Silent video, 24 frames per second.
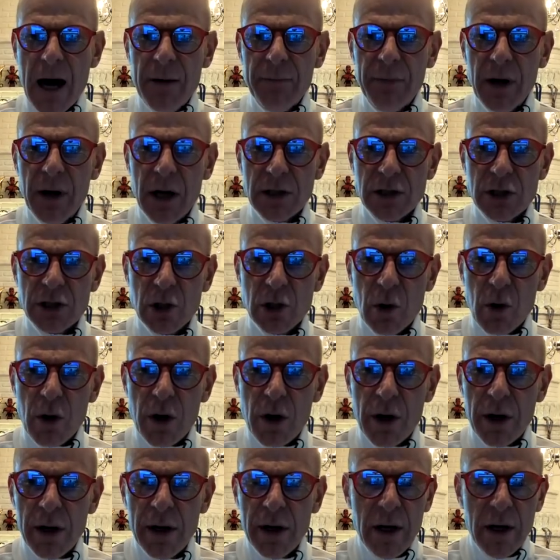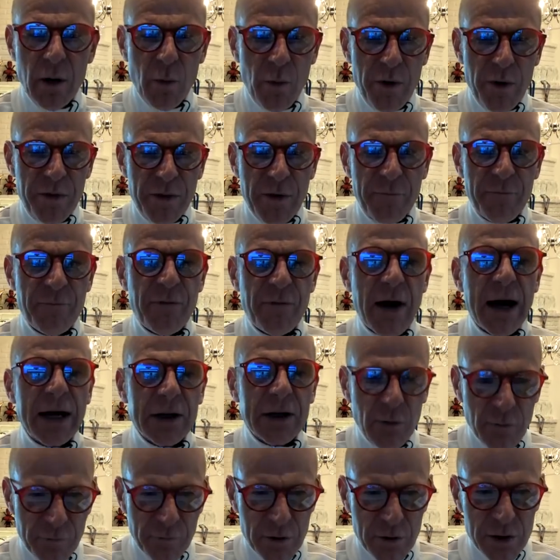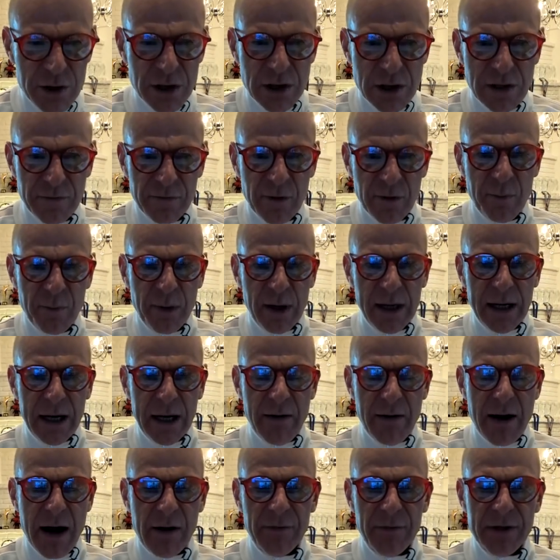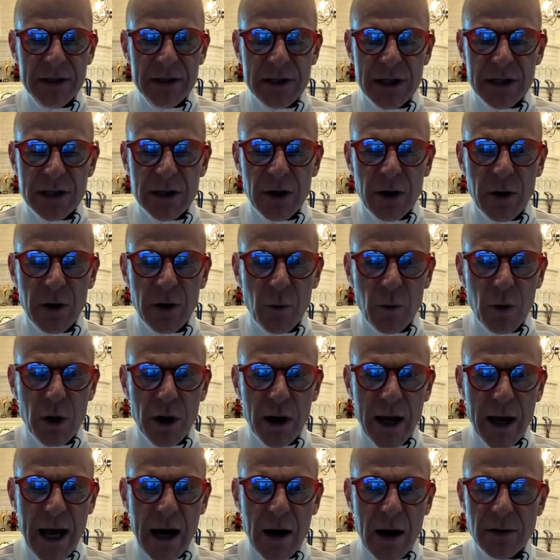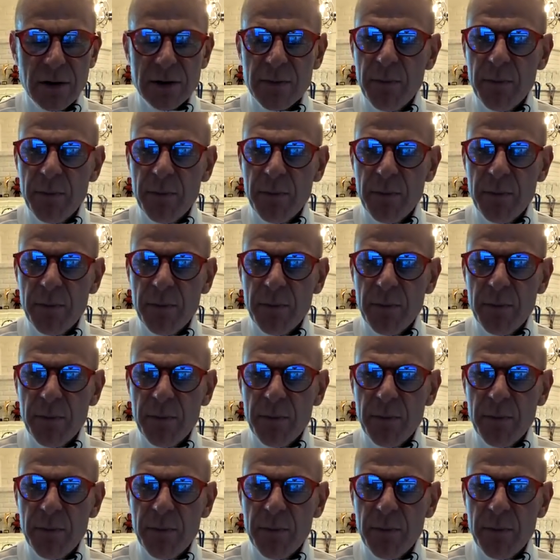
not sure with the final version of the player how this is going to work out.